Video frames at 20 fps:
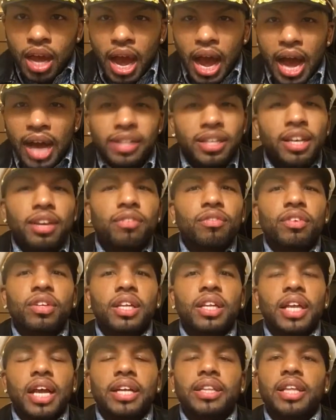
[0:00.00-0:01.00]
I didn't
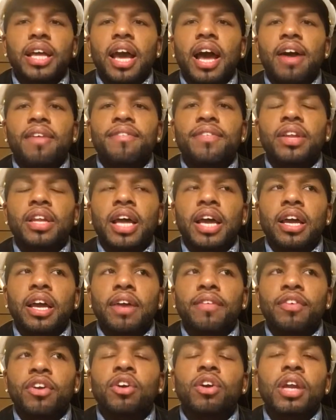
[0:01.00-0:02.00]
really like that. I feel like
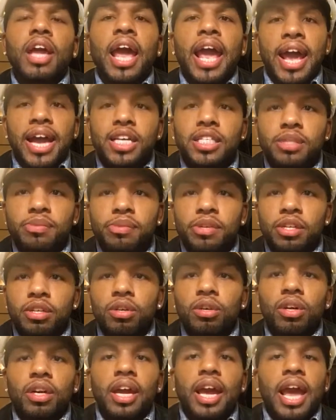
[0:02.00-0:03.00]
if you're gonna ask me,
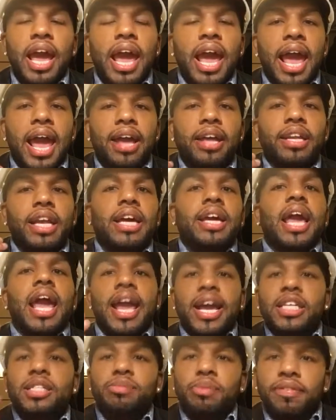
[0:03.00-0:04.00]
you're gonna like
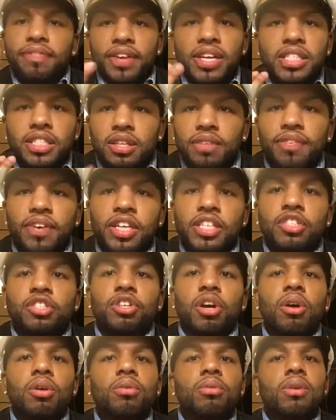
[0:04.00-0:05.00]
ask me face to face.
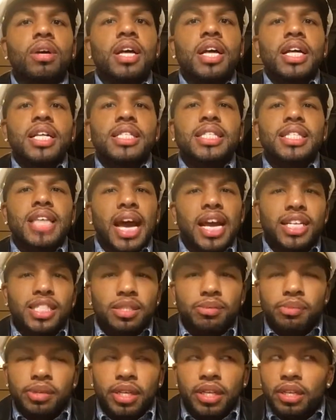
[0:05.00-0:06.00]
Don't text
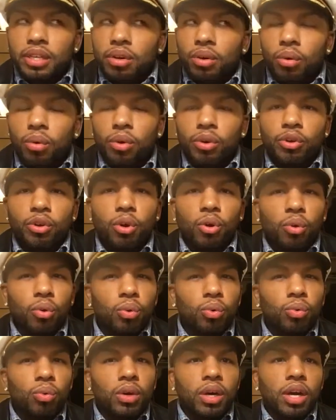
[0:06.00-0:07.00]
me on
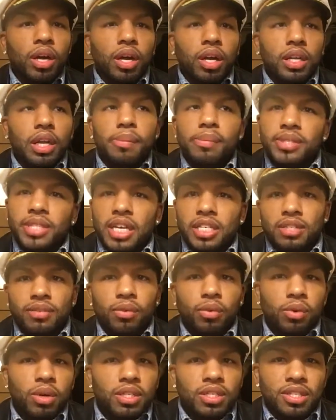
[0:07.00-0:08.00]
no. Let me text him
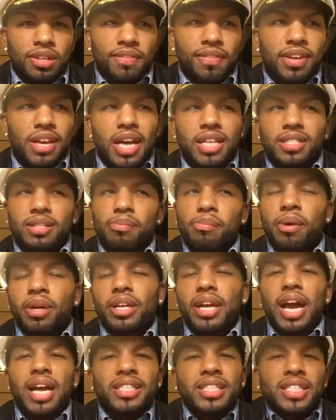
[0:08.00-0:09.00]
real quick to see if he got some
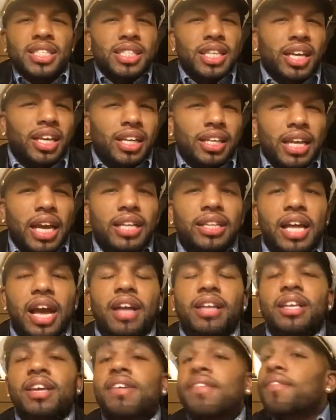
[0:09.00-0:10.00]
money. I just didn't like that. I
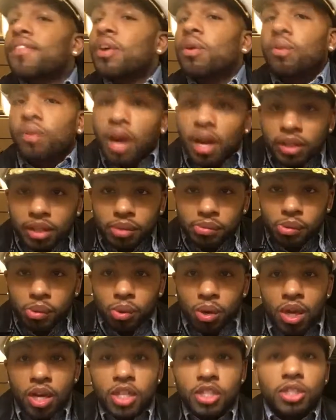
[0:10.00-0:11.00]
didn't feel comfortable,
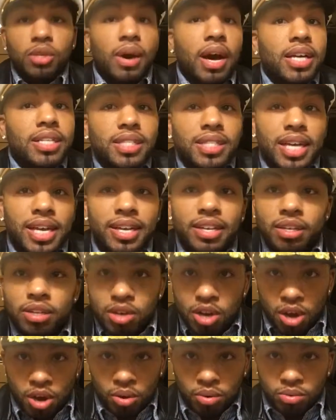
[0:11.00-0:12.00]
so I said
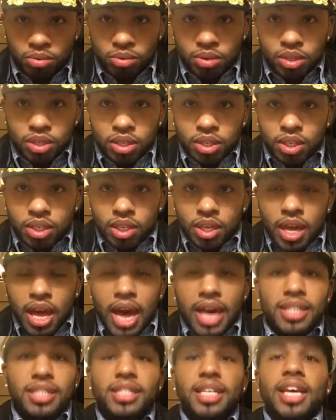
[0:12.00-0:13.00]
no.
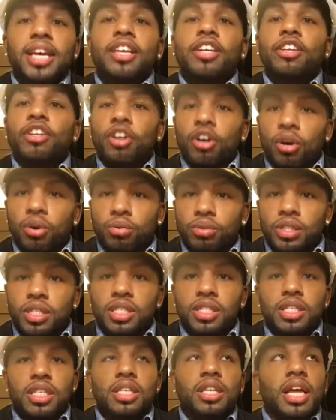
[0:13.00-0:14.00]
I said no to
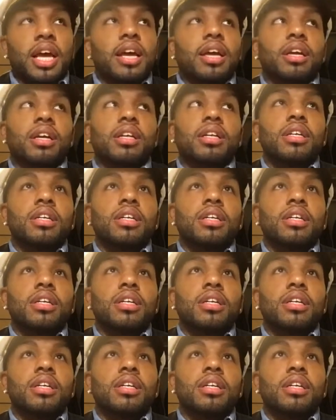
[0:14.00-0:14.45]
see like.